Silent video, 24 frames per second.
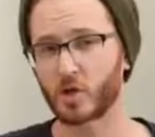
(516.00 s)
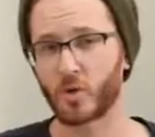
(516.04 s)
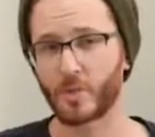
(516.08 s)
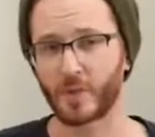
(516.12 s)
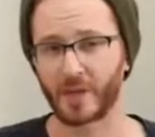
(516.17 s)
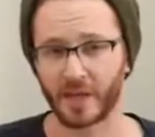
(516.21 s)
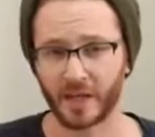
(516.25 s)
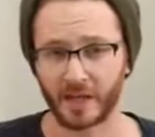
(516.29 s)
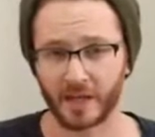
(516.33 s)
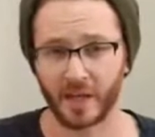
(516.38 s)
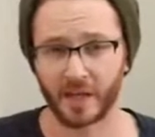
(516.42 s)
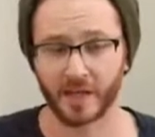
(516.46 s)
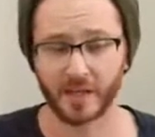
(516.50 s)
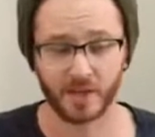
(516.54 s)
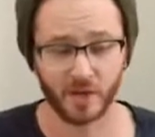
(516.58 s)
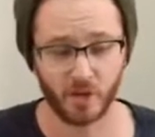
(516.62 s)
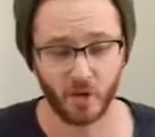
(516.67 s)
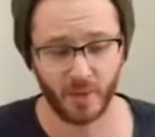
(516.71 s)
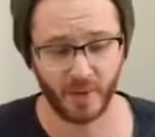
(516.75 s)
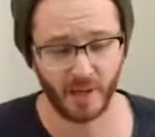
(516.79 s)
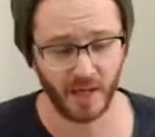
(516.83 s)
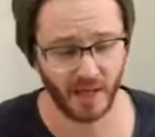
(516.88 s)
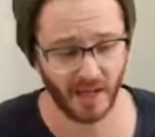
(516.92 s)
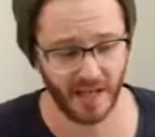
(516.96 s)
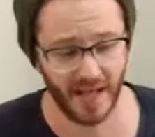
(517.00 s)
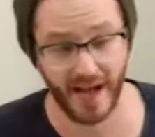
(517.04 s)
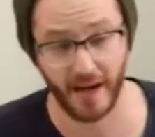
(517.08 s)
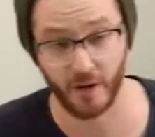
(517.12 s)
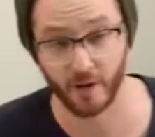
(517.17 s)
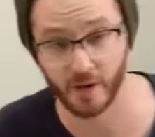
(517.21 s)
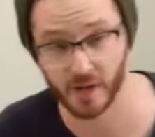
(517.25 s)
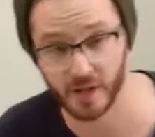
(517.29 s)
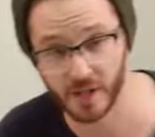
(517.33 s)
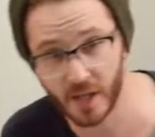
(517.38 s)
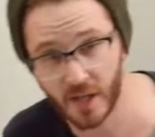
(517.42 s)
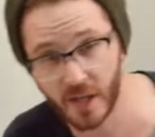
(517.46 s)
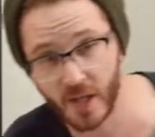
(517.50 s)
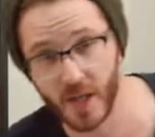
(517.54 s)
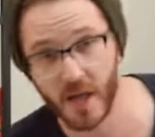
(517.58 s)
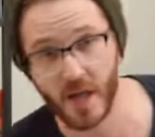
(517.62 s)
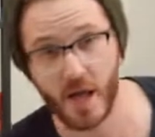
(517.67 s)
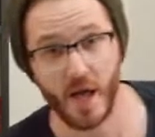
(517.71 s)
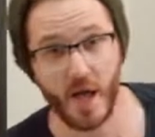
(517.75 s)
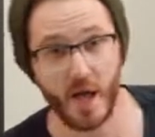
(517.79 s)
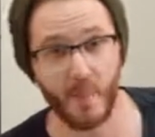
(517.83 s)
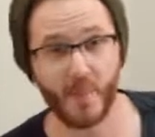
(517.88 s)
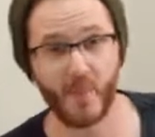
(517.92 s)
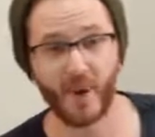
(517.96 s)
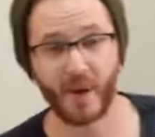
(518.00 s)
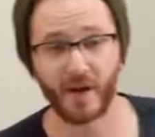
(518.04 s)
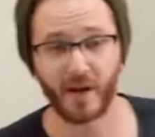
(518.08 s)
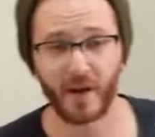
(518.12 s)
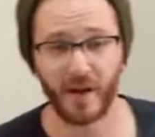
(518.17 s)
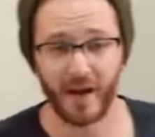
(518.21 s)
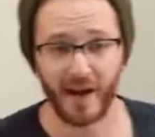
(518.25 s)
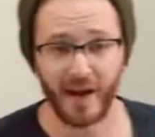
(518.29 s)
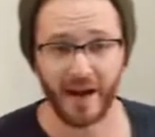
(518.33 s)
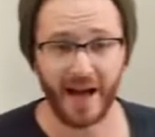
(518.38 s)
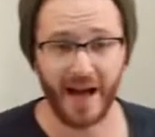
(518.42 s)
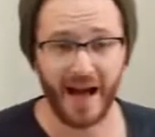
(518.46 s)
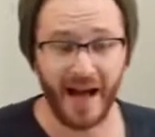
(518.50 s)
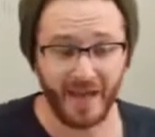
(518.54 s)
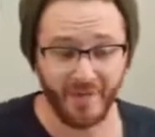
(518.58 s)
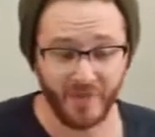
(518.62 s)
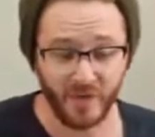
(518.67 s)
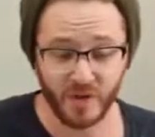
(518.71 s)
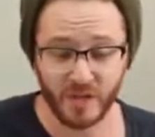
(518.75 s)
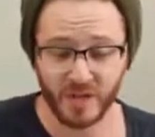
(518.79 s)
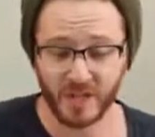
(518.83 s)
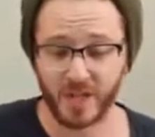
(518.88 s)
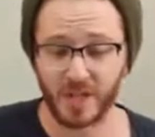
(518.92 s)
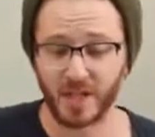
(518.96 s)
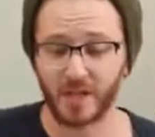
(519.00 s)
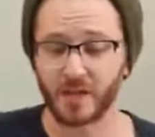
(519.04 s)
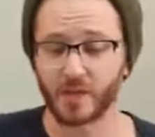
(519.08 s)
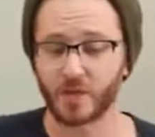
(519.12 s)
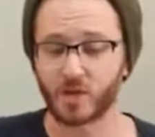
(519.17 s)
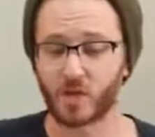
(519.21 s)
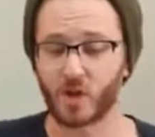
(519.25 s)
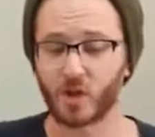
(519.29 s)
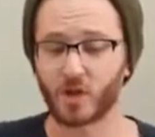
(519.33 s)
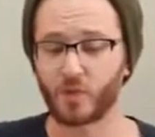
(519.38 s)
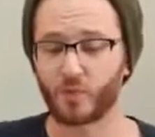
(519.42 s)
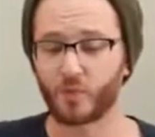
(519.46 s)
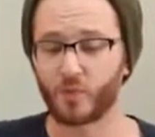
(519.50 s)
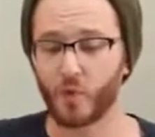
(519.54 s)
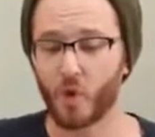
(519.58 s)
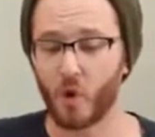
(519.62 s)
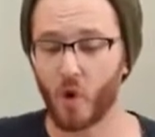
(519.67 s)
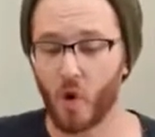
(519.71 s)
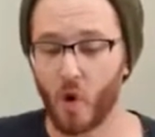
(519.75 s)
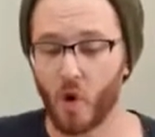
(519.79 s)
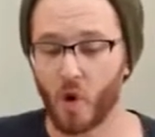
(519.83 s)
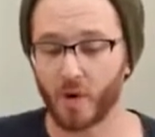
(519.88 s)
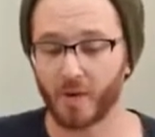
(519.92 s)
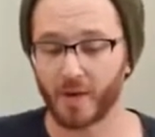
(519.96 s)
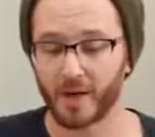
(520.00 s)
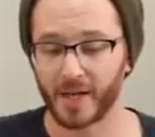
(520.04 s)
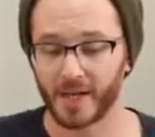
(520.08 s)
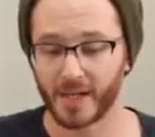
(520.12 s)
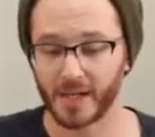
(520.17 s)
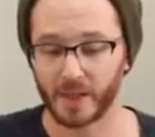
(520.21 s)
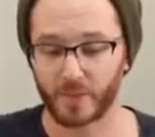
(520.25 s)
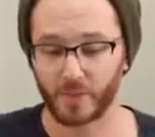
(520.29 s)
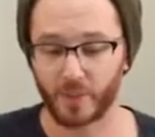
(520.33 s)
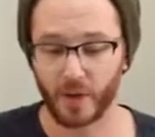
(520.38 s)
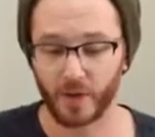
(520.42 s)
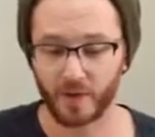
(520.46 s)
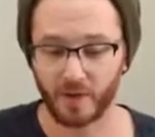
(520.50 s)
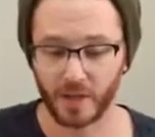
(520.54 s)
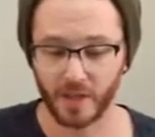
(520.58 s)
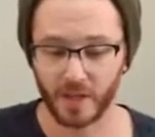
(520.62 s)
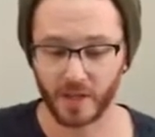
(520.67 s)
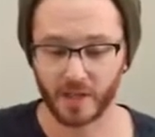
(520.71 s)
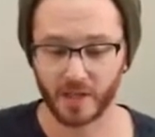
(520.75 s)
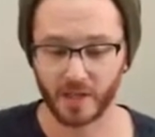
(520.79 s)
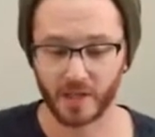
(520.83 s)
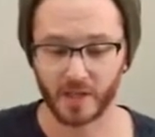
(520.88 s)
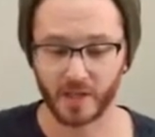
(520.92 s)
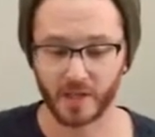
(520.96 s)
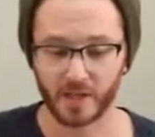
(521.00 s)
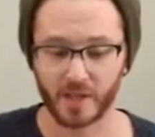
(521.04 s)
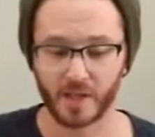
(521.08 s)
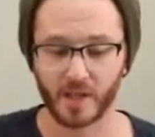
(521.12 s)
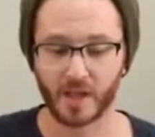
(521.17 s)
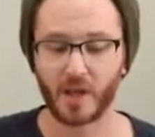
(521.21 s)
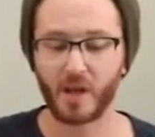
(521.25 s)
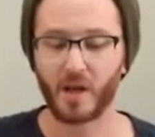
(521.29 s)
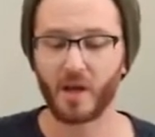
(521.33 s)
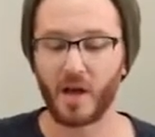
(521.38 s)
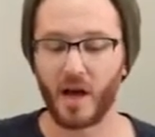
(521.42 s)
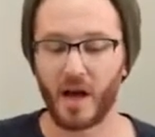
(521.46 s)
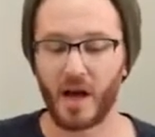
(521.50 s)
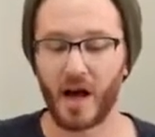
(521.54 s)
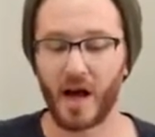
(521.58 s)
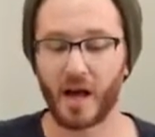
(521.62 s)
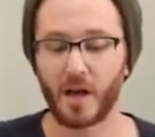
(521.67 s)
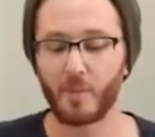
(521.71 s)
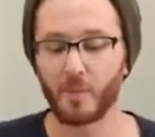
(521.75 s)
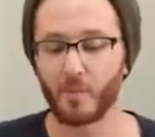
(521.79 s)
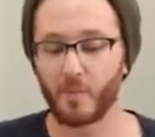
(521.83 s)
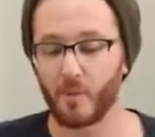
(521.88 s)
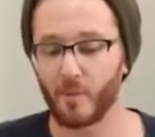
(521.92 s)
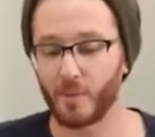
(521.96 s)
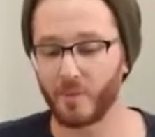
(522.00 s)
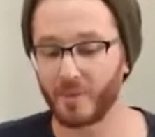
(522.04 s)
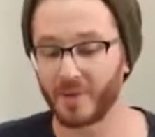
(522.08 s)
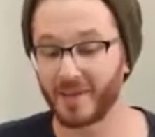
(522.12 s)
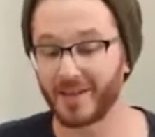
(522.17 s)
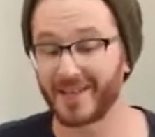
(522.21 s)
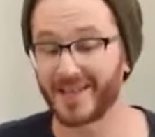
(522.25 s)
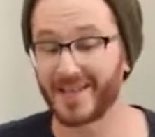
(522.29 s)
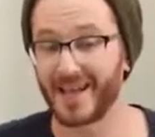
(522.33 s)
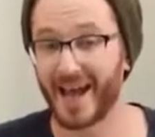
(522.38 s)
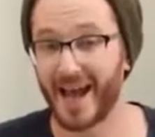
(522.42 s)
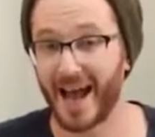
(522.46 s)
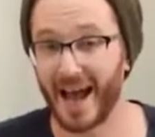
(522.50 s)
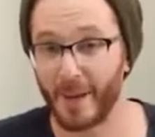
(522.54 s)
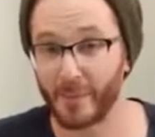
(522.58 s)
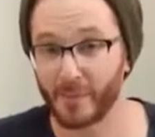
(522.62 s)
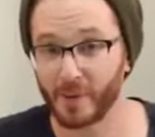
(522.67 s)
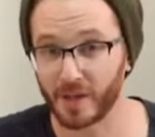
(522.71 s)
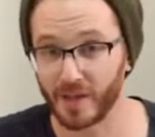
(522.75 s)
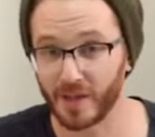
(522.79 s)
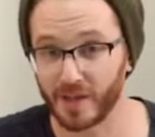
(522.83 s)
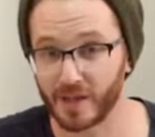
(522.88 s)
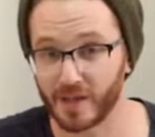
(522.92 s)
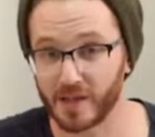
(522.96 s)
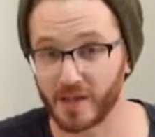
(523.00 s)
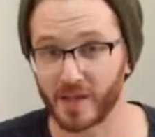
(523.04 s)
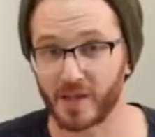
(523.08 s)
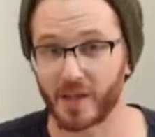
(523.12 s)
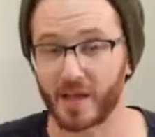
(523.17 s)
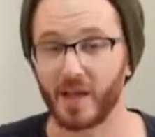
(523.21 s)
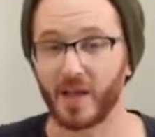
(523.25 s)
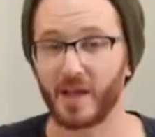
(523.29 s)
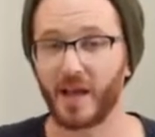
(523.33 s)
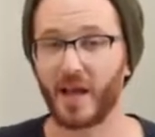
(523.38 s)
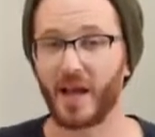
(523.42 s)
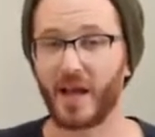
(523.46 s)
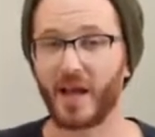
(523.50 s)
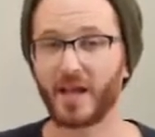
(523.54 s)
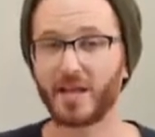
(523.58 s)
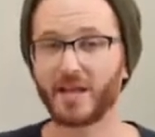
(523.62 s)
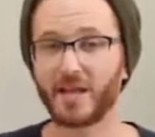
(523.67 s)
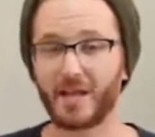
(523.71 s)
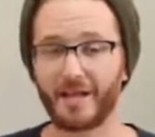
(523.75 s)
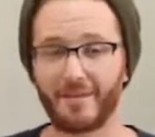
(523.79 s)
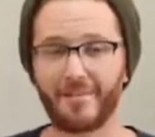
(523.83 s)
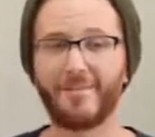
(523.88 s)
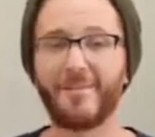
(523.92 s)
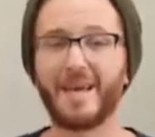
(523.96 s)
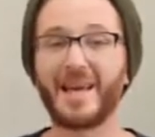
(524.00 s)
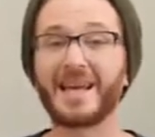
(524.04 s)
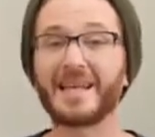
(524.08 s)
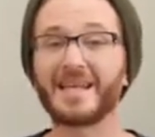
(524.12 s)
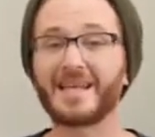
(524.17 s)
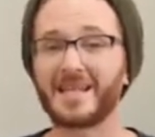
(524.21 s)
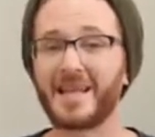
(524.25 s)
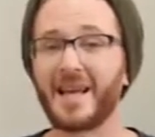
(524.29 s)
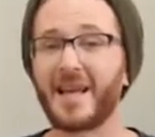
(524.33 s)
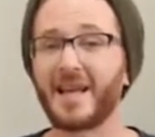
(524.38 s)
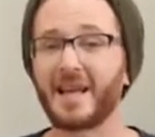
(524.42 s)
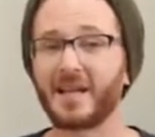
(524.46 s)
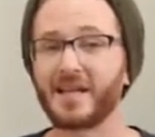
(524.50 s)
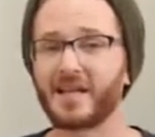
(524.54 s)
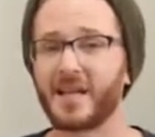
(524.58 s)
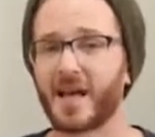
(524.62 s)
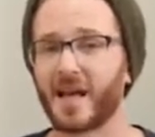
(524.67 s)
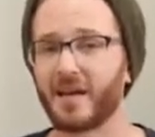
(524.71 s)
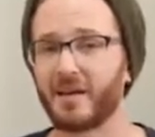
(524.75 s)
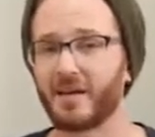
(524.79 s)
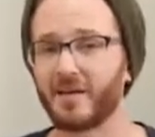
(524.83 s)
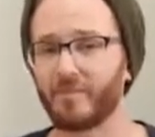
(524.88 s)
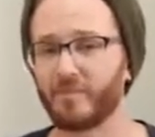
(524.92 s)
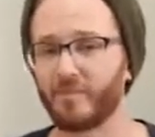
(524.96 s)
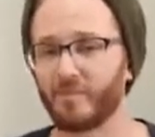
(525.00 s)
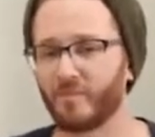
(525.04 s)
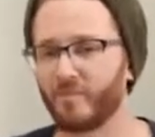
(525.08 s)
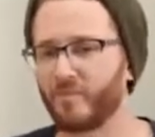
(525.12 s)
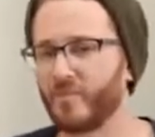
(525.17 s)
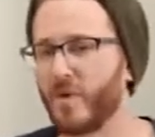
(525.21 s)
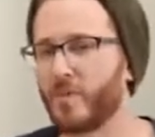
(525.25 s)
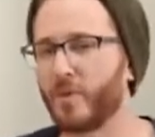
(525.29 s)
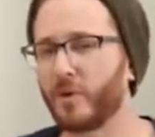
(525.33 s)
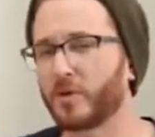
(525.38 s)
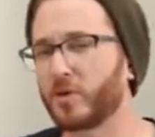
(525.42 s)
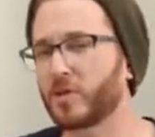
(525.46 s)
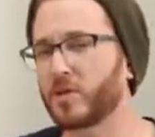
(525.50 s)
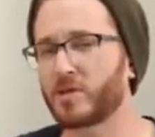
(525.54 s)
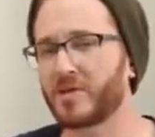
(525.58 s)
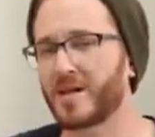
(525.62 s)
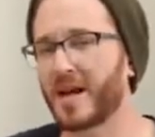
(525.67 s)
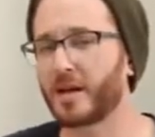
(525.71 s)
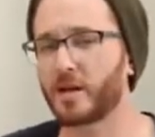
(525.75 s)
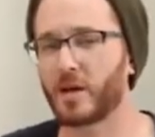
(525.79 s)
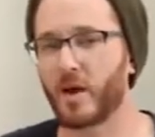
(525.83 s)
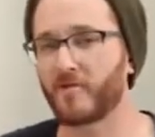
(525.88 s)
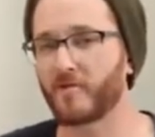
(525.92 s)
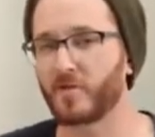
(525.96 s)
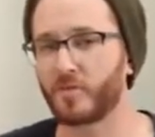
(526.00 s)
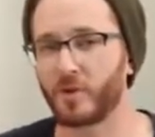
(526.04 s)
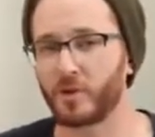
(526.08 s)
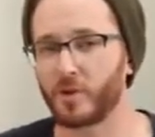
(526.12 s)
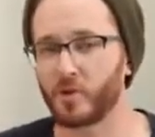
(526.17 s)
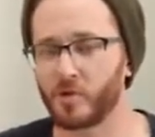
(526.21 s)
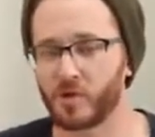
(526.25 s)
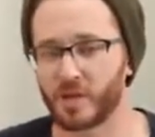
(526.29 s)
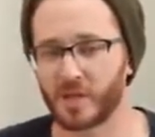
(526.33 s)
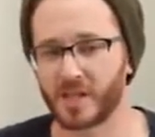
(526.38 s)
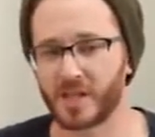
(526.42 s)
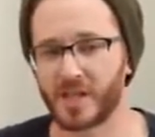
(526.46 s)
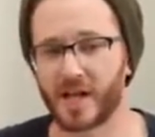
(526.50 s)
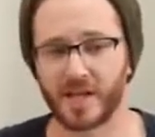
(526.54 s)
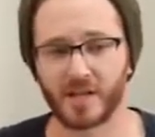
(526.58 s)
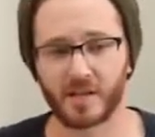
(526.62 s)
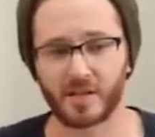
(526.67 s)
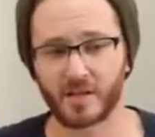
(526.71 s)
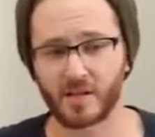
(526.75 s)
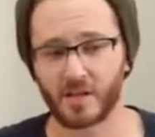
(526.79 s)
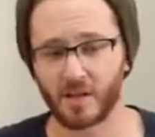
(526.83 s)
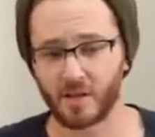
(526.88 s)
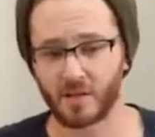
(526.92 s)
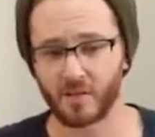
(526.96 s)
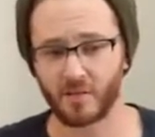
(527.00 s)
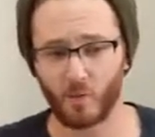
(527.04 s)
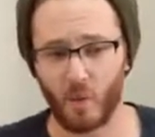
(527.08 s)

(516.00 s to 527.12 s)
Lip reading: so many clicks and so many accounts. But I've seen such poor experiences on tablets, and it makes sense that people are just not comfortable using sites.